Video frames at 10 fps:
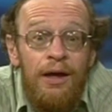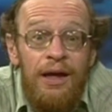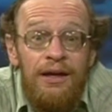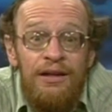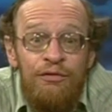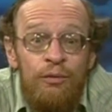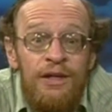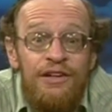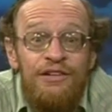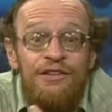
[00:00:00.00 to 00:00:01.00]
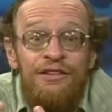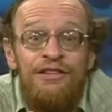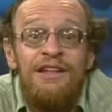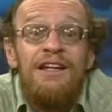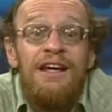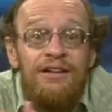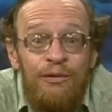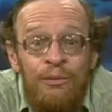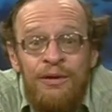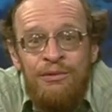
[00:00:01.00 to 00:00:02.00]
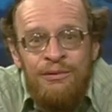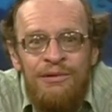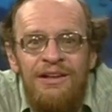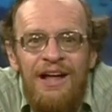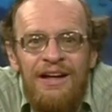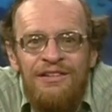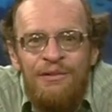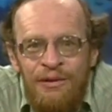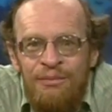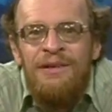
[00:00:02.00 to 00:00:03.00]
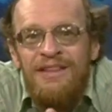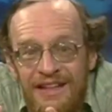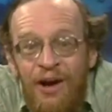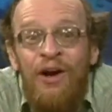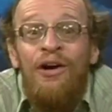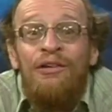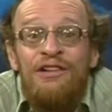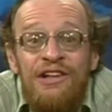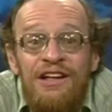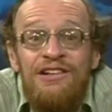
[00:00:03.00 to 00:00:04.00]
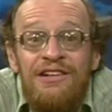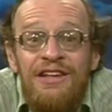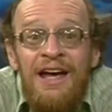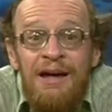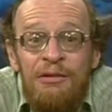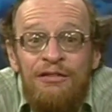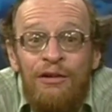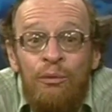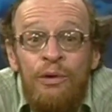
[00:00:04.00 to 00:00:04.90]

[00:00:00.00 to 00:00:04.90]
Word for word: And if we could see it, we would realize that we really are changing the atmosphere.